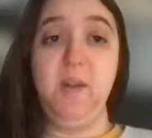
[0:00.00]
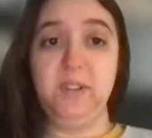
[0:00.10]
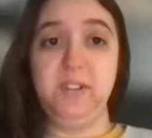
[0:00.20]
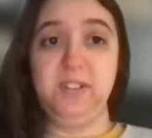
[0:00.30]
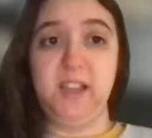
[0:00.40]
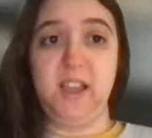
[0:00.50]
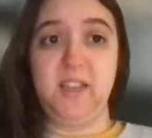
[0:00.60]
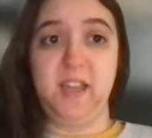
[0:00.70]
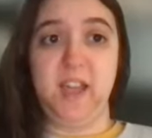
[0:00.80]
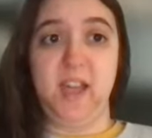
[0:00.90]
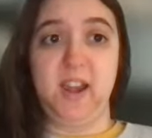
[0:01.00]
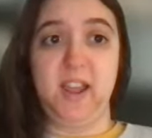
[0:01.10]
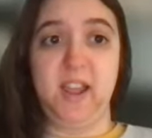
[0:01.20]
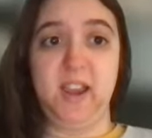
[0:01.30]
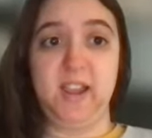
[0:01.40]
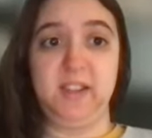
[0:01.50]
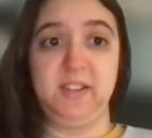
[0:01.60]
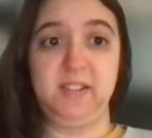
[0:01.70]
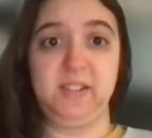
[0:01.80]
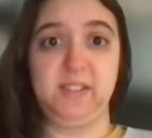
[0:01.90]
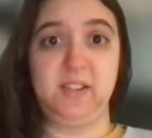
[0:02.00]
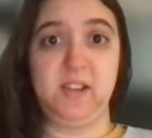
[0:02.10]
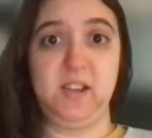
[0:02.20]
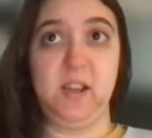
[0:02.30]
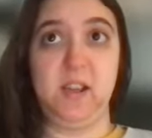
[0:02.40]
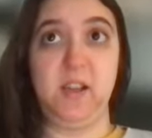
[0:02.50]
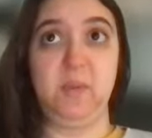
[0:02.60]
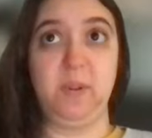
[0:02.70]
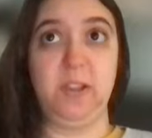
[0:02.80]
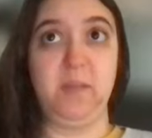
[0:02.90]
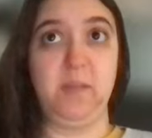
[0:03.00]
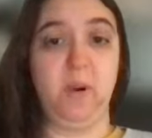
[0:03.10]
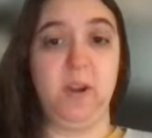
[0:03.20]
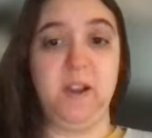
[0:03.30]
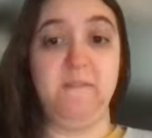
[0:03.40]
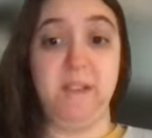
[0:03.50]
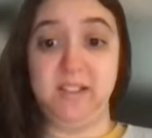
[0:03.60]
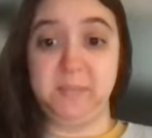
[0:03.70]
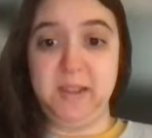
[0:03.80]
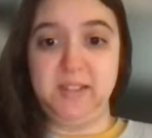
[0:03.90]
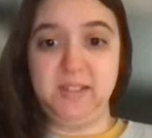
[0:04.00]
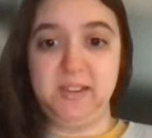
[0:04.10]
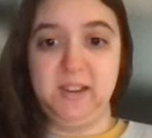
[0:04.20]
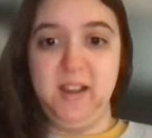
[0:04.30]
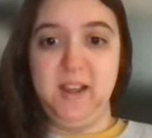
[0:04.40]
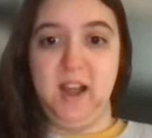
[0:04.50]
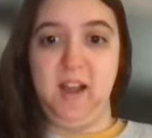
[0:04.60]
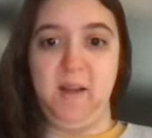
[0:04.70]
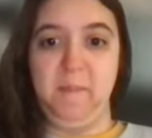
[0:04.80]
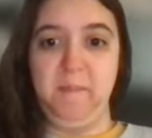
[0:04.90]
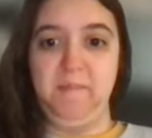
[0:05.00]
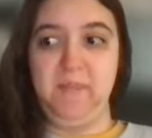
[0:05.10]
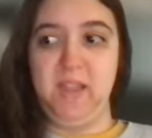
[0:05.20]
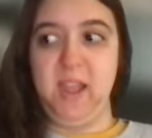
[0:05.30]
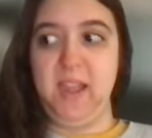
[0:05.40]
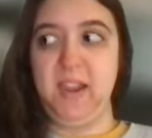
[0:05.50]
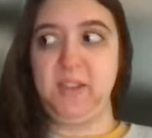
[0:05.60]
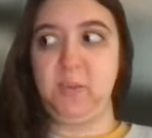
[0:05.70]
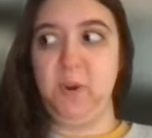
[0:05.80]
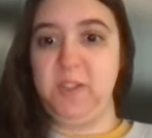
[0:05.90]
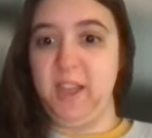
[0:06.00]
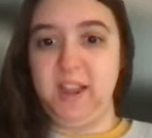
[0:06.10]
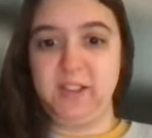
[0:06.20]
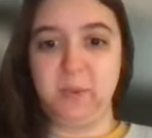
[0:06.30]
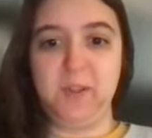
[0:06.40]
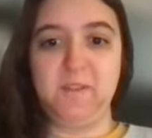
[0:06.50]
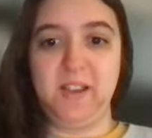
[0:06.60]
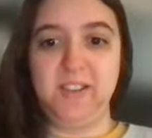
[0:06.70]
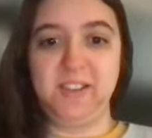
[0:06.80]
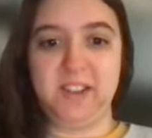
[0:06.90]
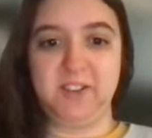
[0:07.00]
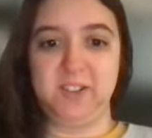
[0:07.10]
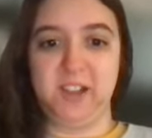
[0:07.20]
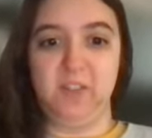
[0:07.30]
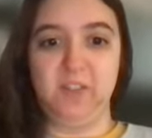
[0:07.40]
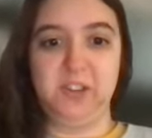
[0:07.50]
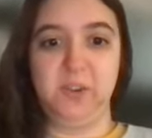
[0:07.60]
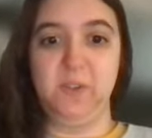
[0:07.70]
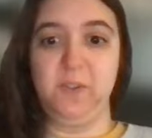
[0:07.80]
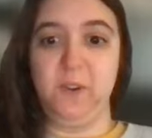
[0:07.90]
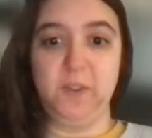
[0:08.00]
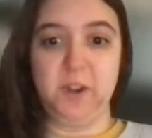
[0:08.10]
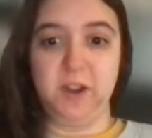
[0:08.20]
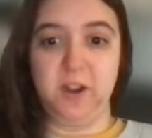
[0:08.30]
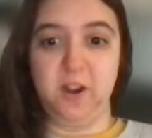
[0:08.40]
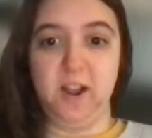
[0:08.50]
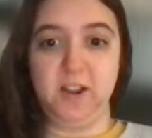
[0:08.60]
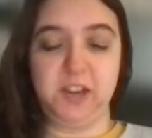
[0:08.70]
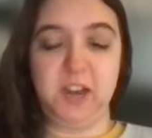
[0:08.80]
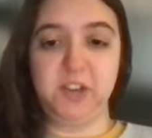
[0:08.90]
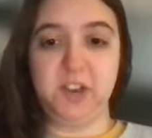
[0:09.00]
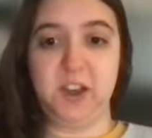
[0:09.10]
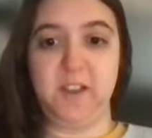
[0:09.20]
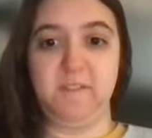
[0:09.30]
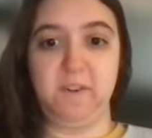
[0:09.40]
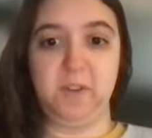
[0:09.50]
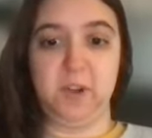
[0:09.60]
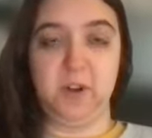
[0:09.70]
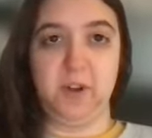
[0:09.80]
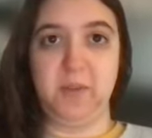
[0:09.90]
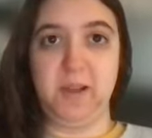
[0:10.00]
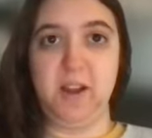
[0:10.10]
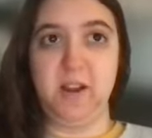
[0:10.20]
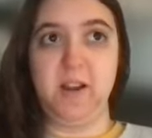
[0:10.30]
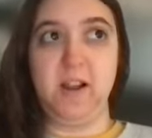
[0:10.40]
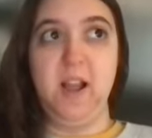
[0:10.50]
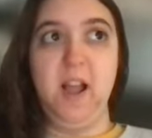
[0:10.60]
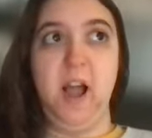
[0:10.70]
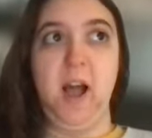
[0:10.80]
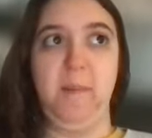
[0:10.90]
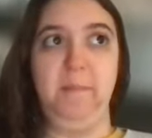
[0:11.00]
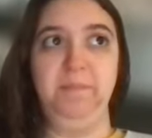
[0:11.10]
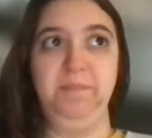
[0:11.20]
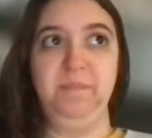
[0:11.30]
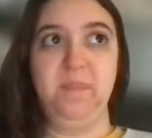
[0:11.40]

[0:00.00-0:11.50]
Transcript: would say that it is a really important investment. And it's worth it. It's worth investing in yourself to further your education and further your career. Um,